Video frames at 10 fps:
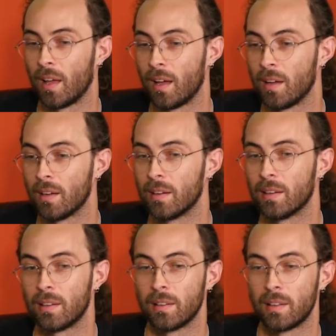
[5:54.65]

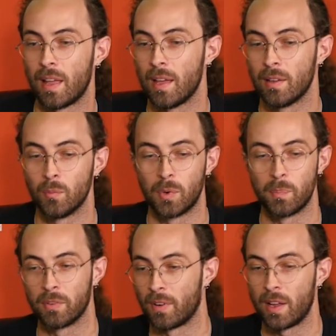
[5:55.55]
Uh, and we're
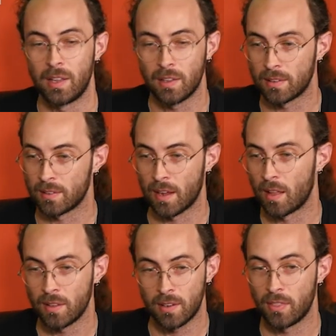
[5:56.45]
providing a
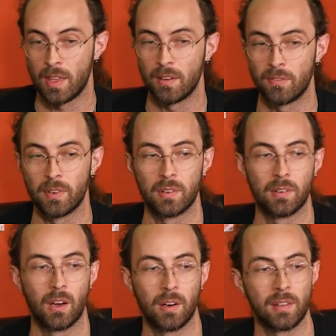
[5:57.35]
solid thing
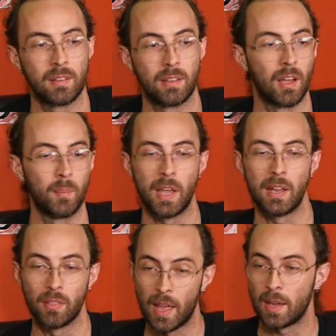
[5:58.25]
for artists to come
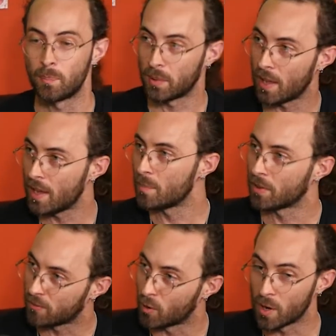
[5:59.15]
in and like play and
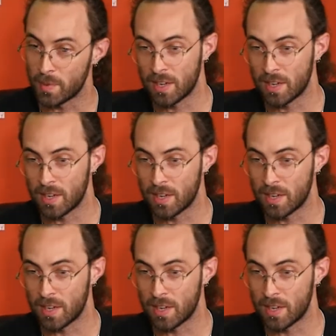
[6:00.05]
perform.